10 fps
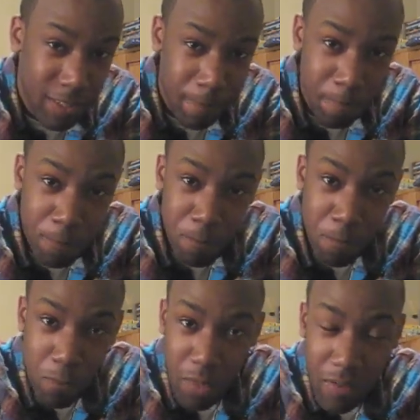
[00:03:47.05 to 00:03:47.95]
and
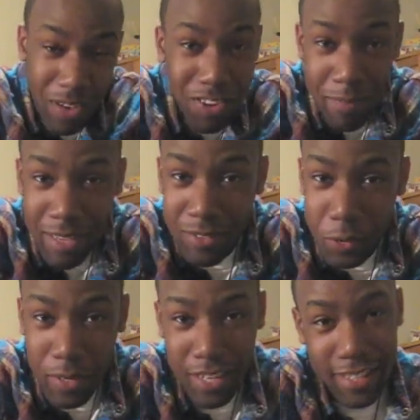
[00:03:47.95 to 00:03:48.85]
follow me on
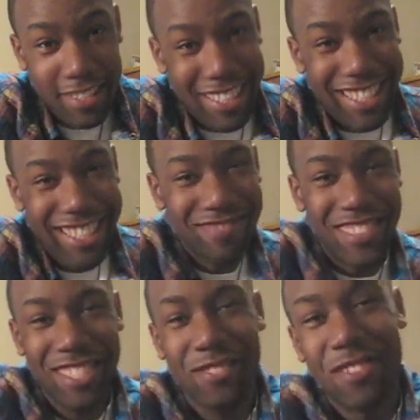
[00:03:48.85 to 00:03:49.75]
Twitter,
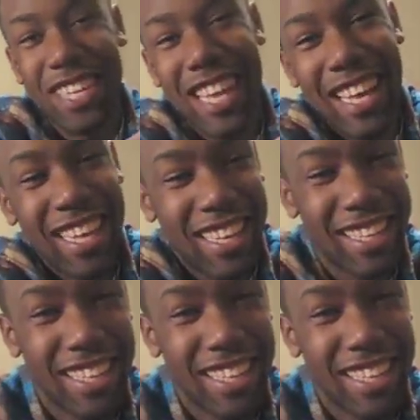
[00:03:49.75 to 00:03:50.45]
Mr. OneNine.